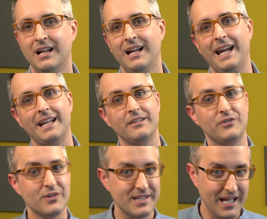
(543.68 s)
And if
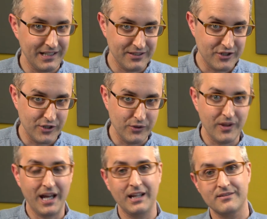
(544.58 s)
you set it to
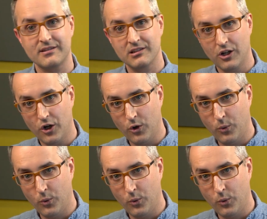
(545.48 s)
that slow